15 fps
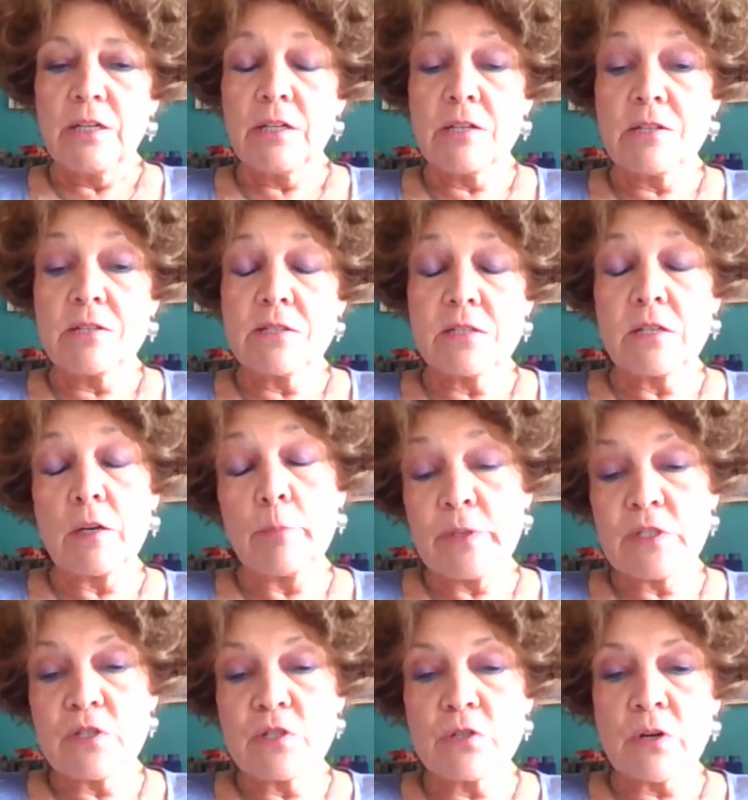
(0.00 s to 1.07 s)
It is a
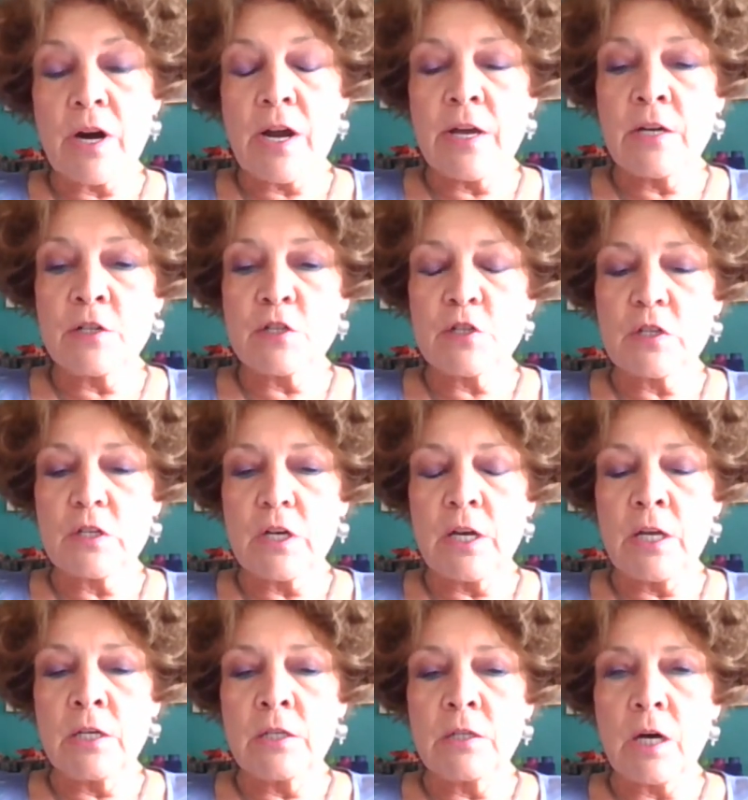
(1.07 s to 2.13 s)
bit strange,
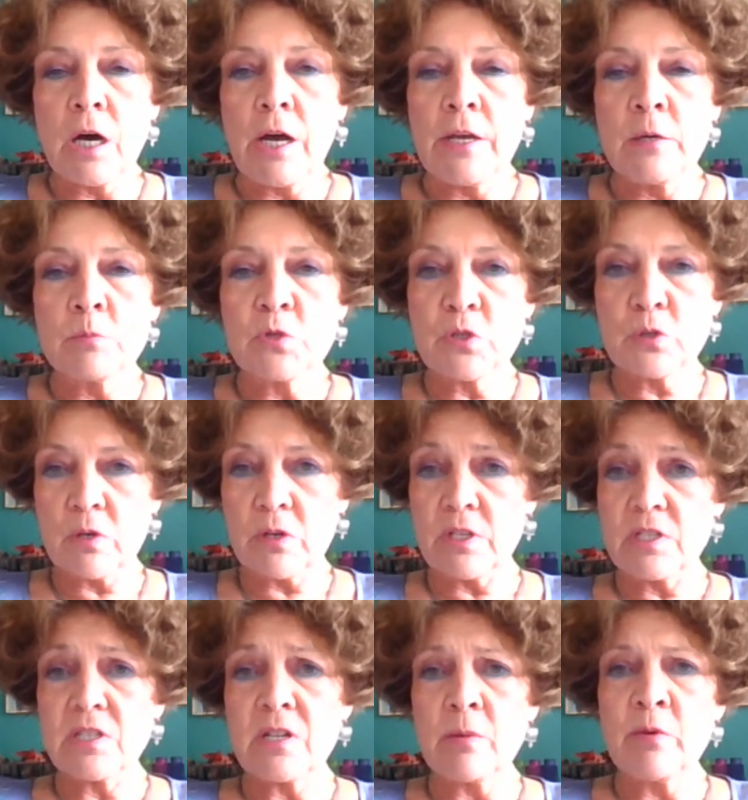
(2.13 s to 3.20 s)
and I am sure
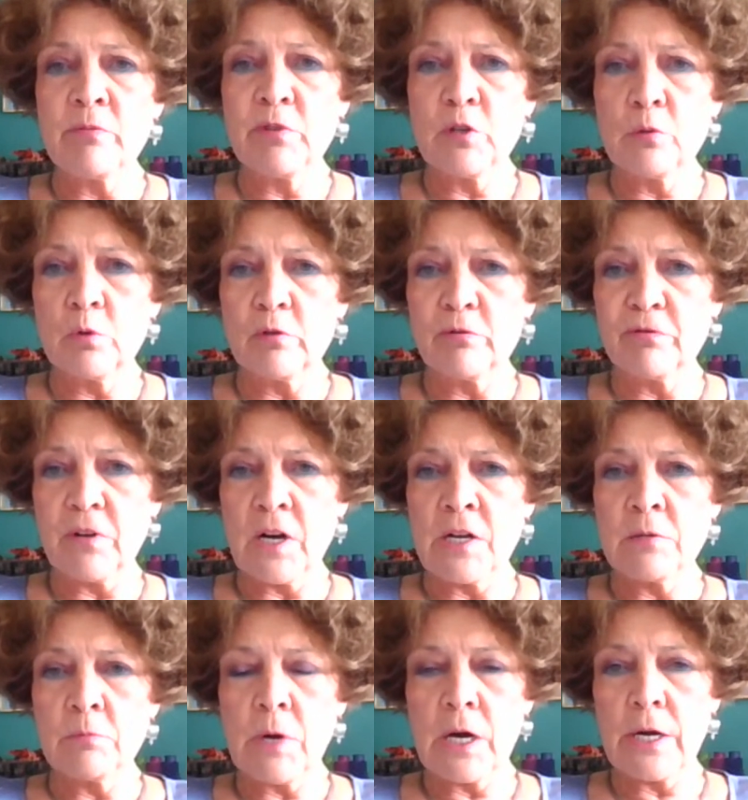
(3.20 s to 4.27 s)
that some of you will
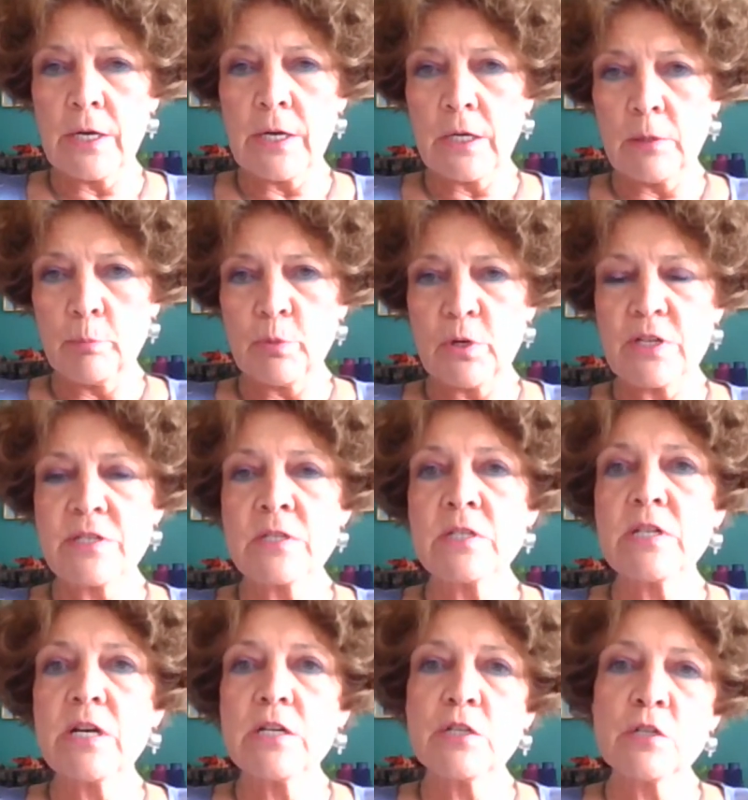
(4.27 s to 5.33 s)
find my
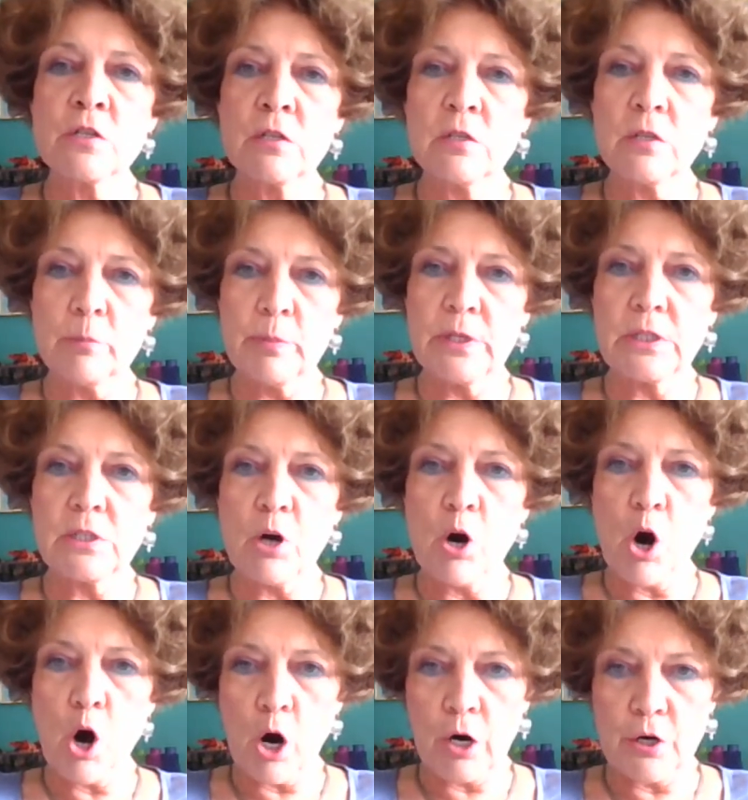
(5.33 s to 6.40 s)
presentation a bit
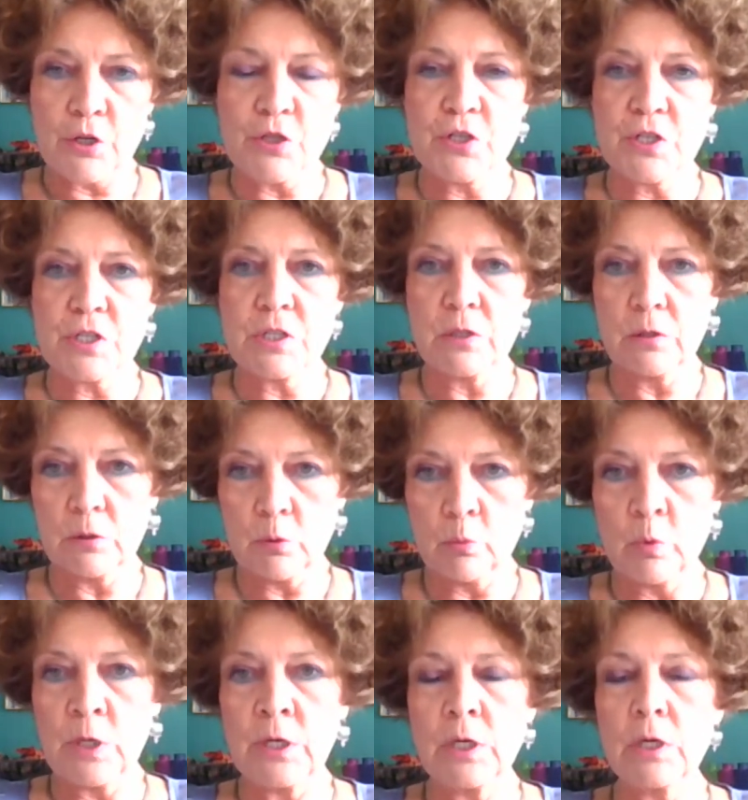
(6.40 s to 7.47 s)
harsh
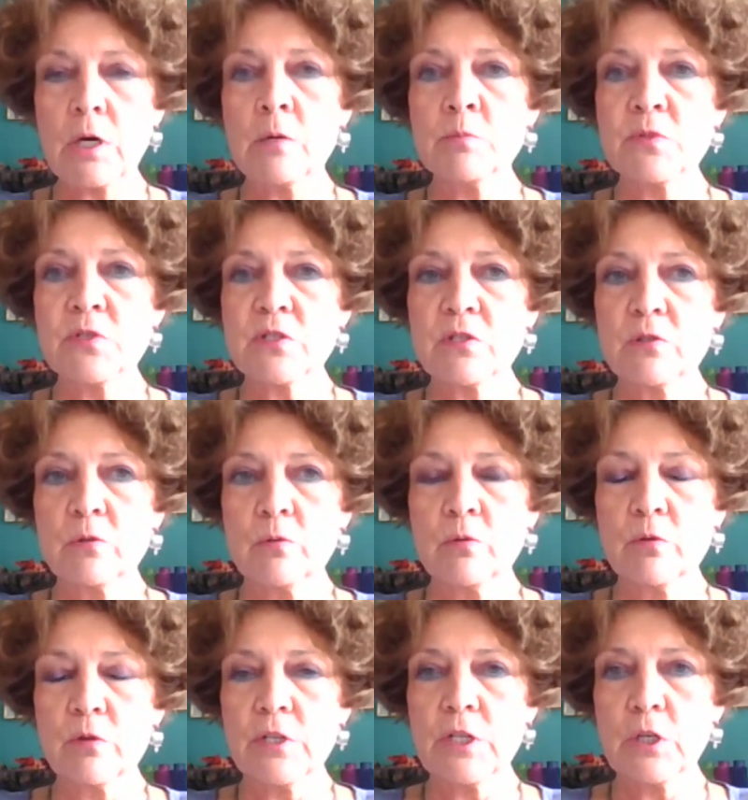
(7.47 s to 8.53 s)
when it comes
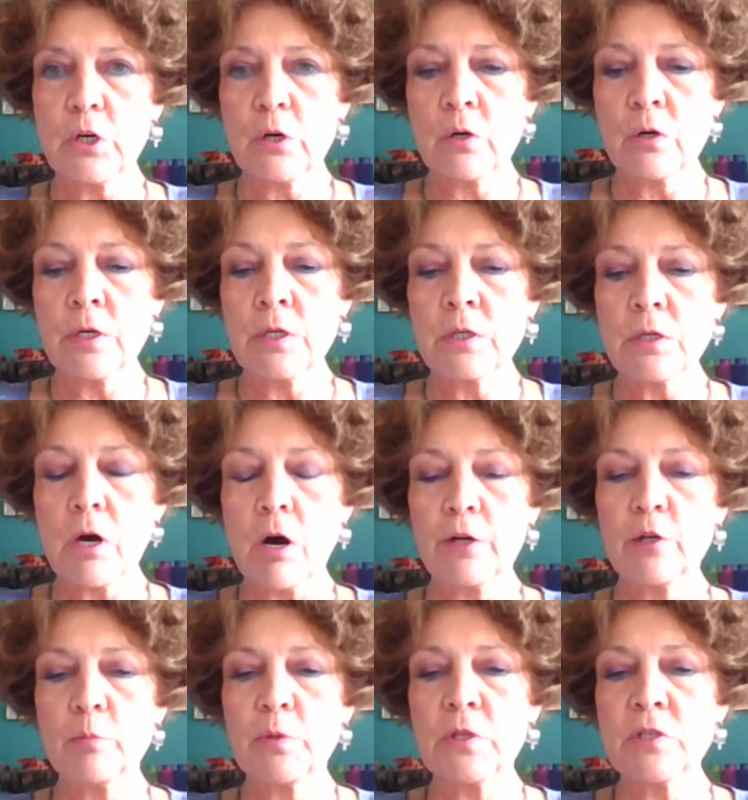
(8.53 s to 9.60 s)
to the current
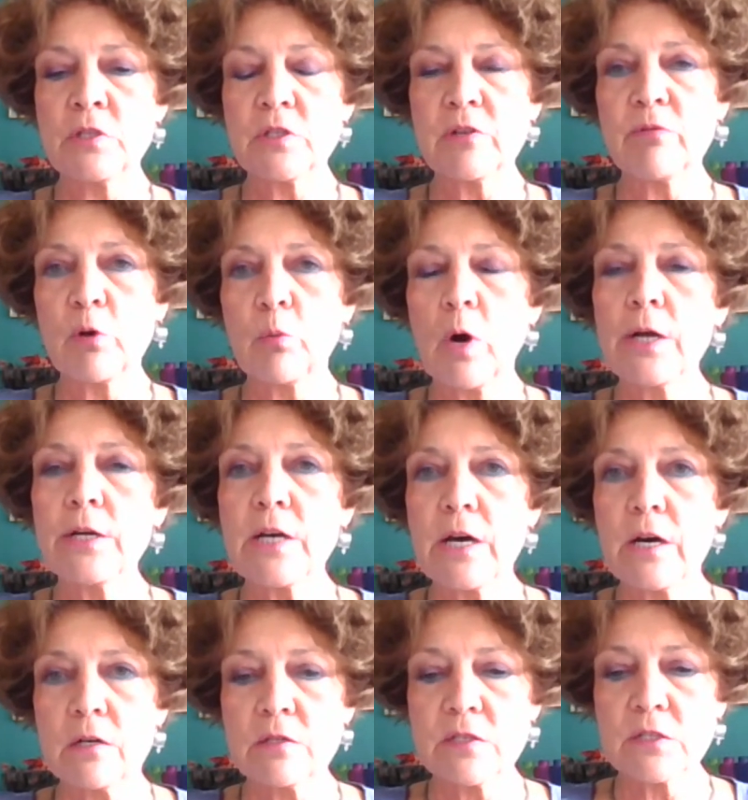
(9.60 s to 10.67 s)
occupant of the White
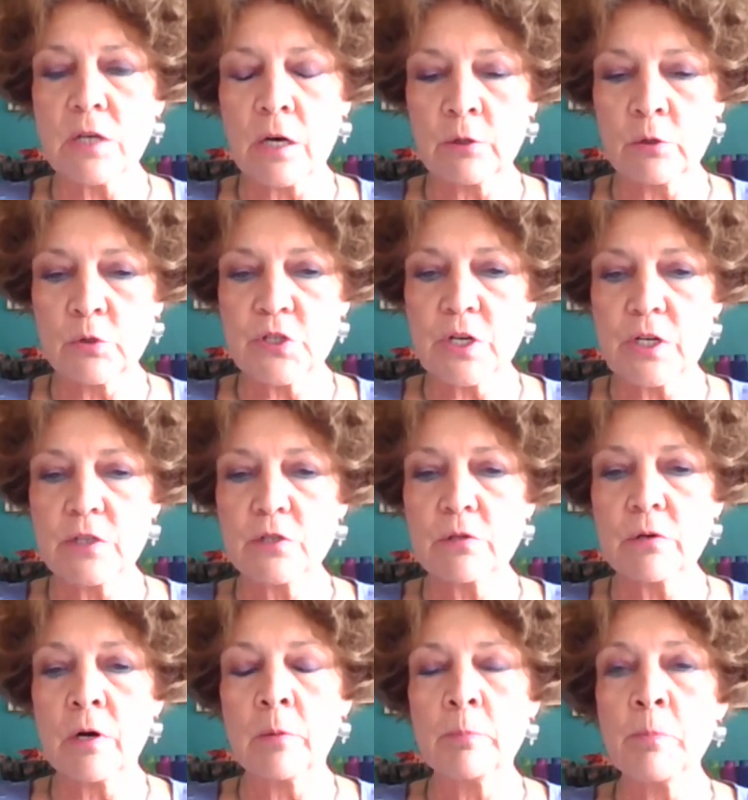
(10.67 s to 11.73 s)
House, Donald J.
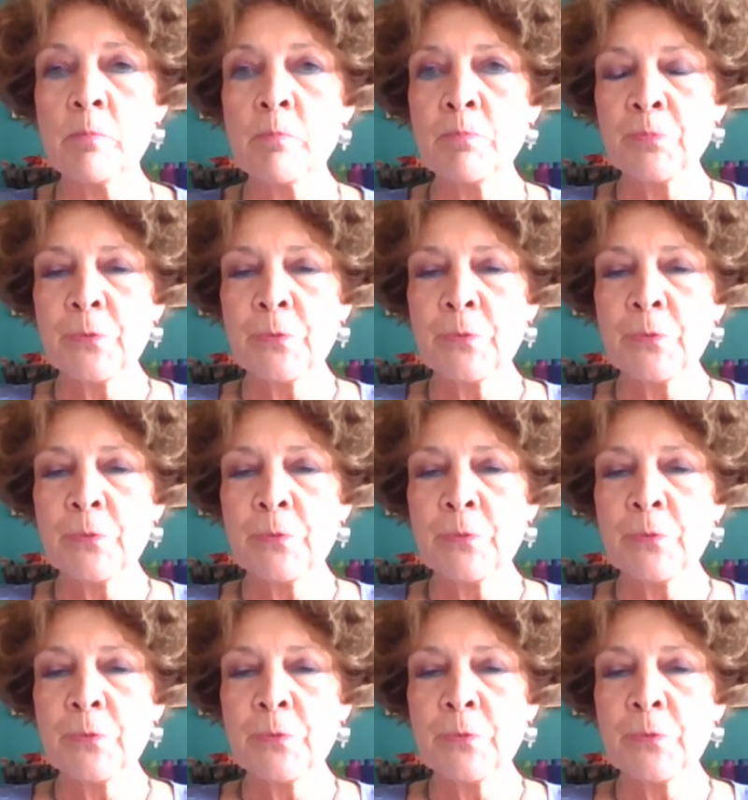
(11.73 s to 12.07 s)
Trump.